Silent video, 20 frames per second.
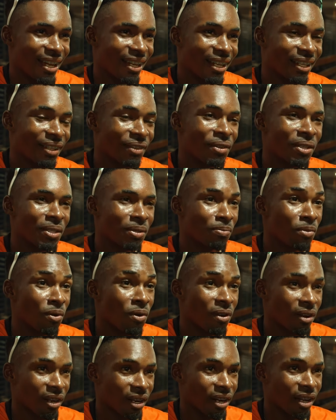It was
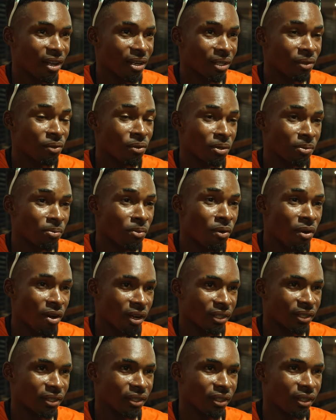more
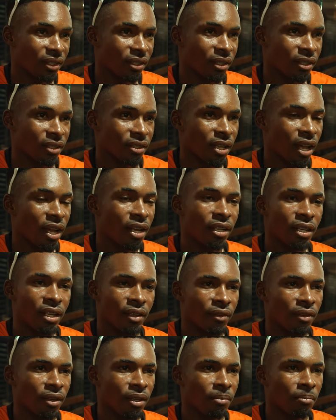actually, because I
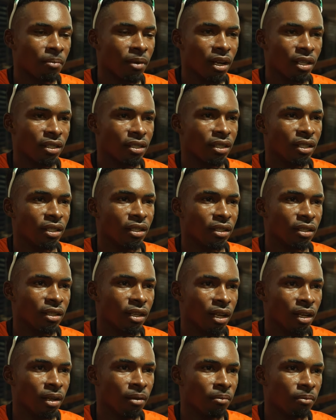never imagined
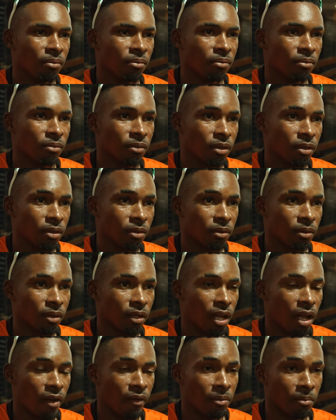
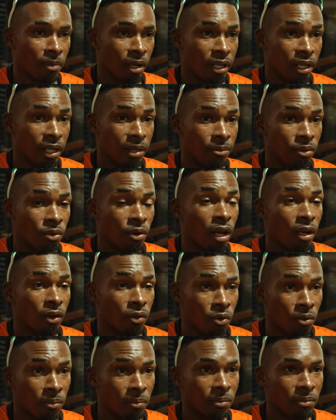having my debut at
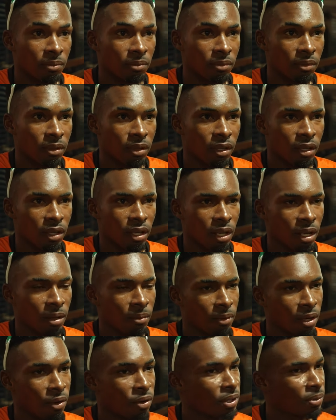home.
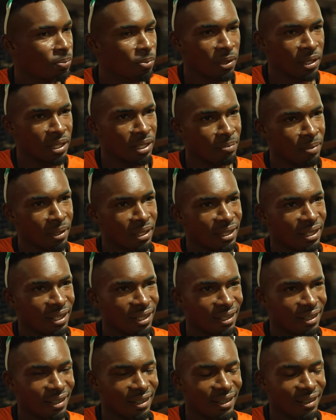That was pretty
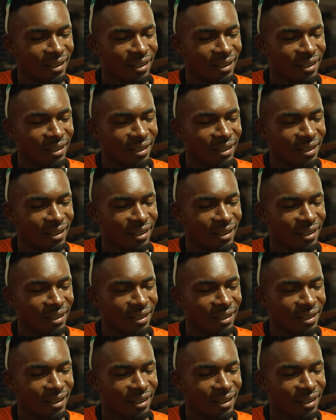special.